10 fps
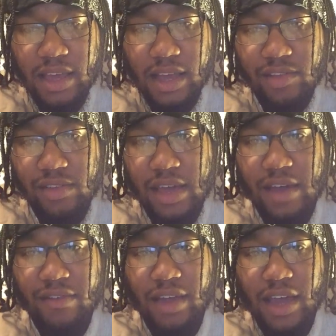As
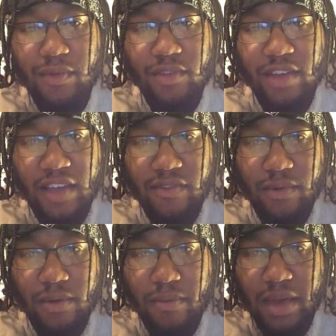the average height
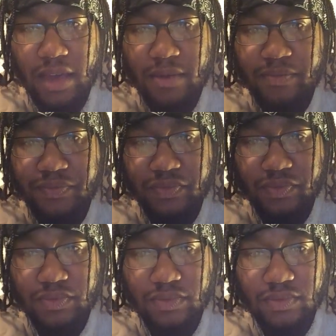for a man
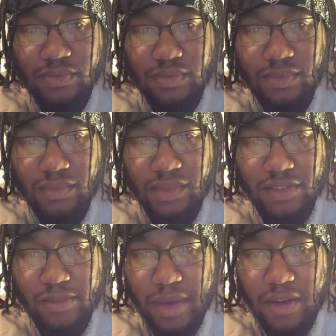
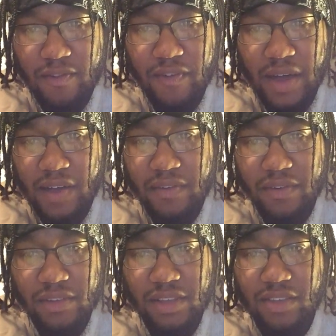is about 5
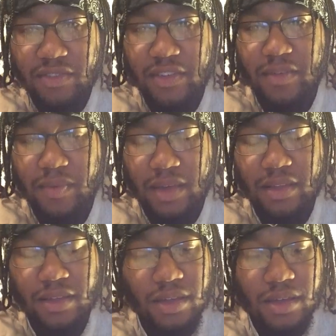or 6 feet, man.
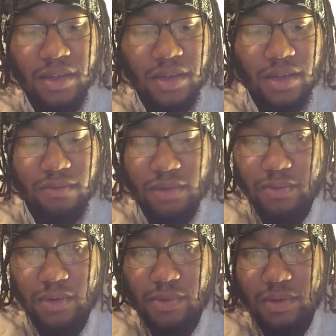We
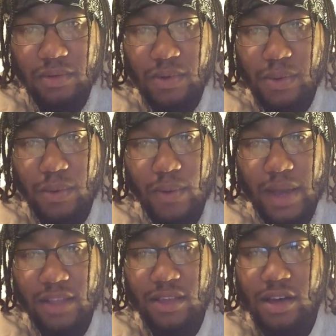were
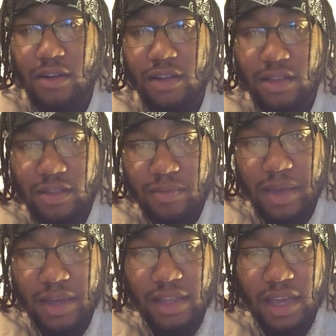way taller than this
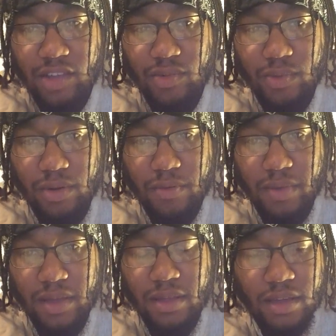back in the ancient world,
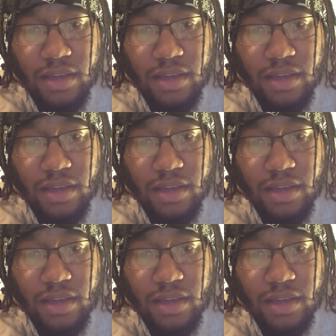man.